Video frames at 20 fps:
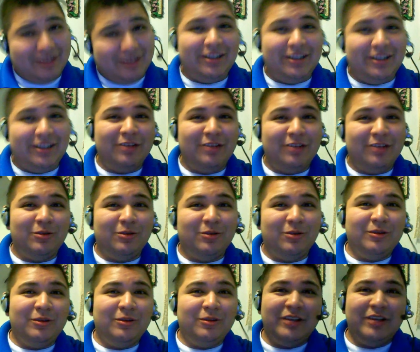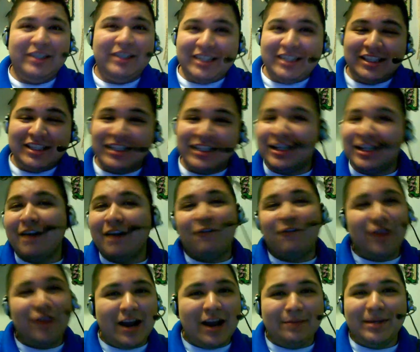I made, I just
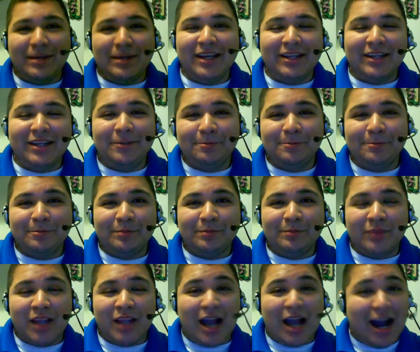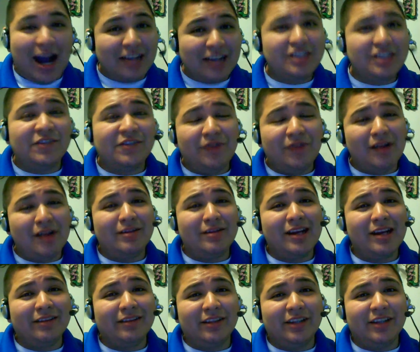found out that there's gonna be a fucking
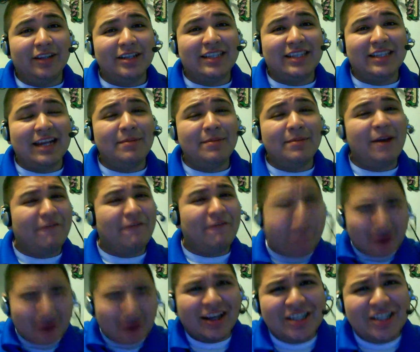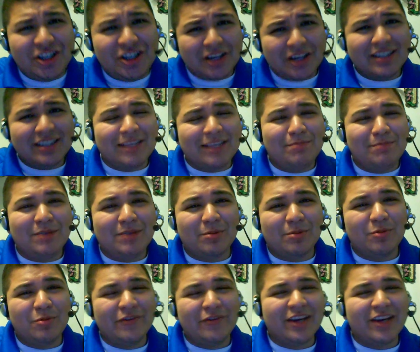Justin Bieber movie coming out. I mean,
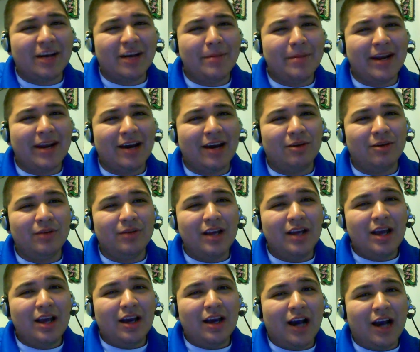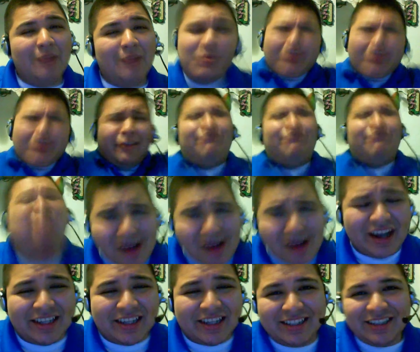what the fuck? Look, it
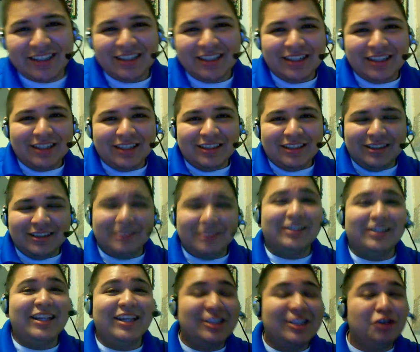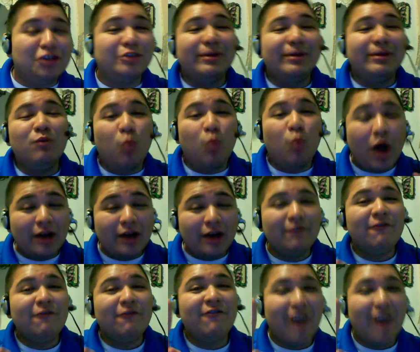took me one fucking week to
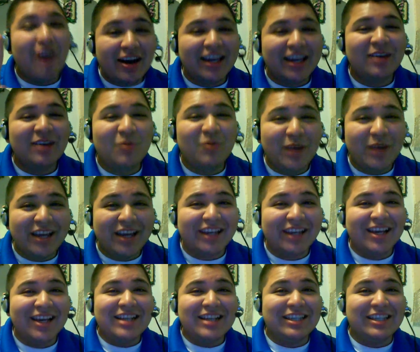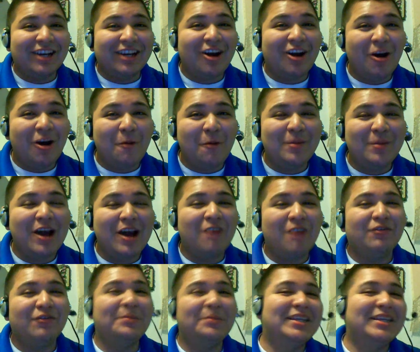calm down from this rage
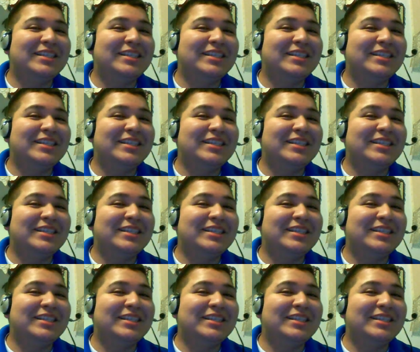fit.